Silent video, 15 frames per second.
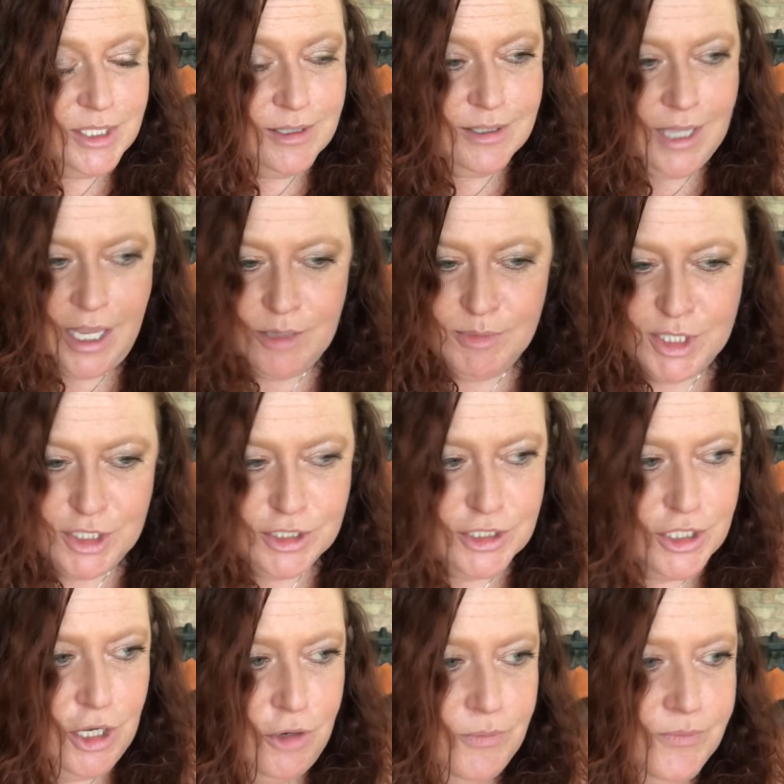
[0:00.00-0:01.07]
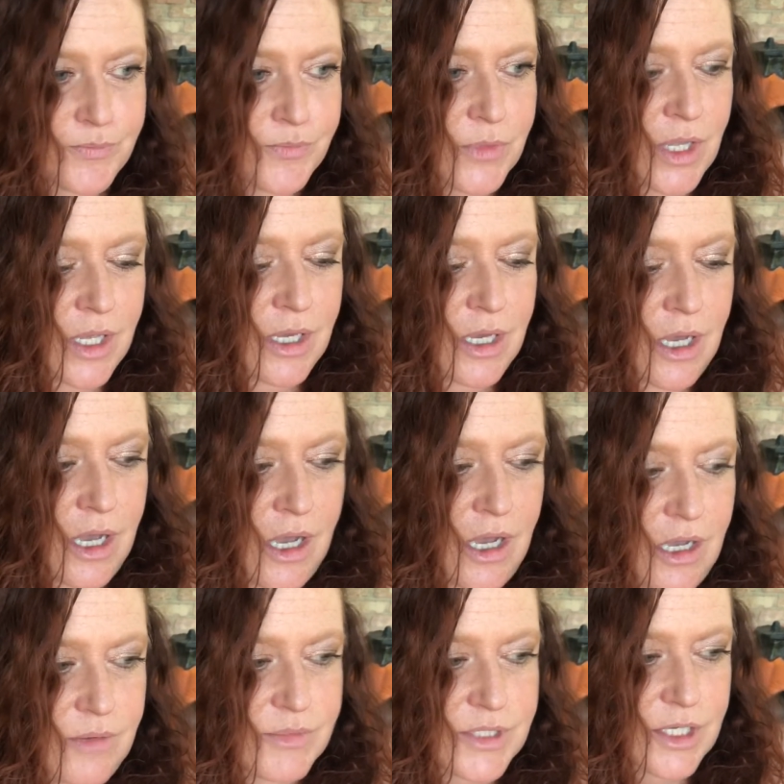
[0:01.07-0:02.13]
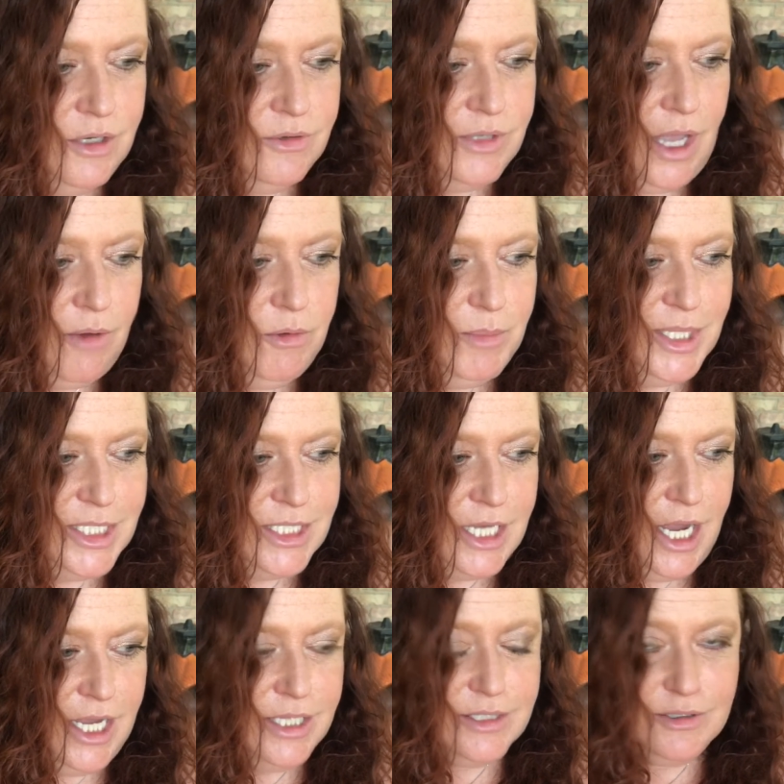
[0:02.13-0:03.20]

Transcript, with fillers: that'll be good to go. Um, so that will be tonight.